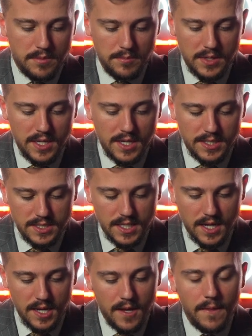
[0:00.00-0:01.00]
because
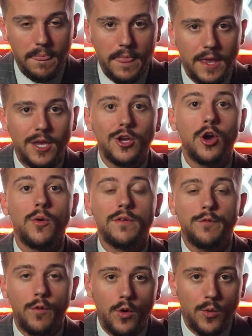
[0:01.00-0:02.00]
going
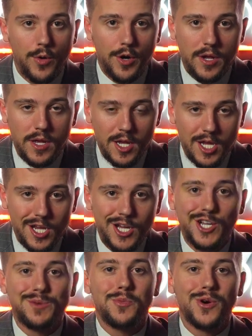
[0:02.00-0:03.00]
forward,
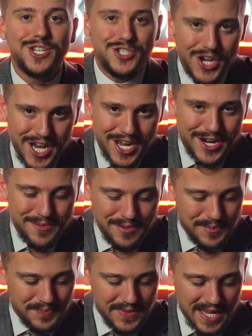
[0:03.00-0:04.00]
your boy Jacob
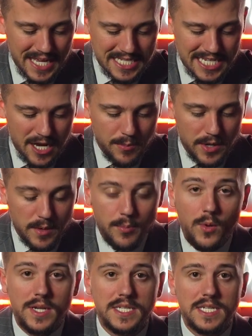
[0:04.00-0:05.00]
has now been
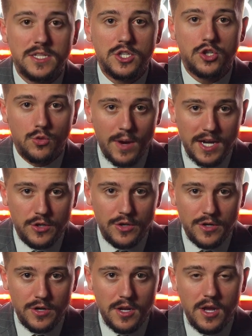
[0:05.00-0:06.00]
appointed the
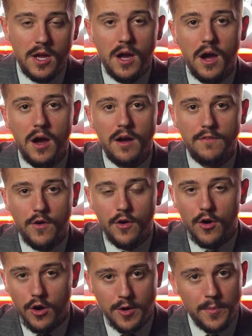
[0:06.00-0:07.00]
director of our
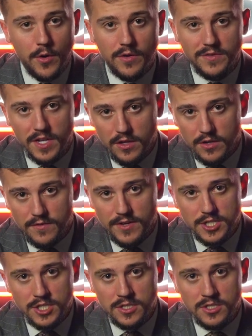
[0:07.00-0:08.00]
automotive dealer
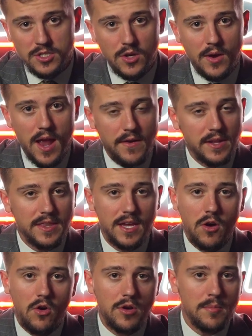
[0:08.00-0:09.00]
division. So anything
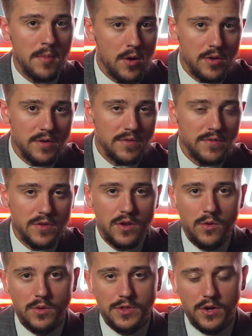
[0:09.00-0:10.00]
automotive,
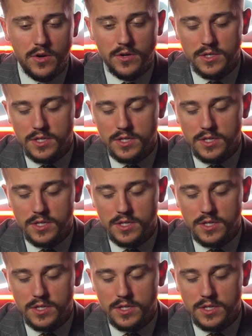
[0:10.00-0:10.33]
with our,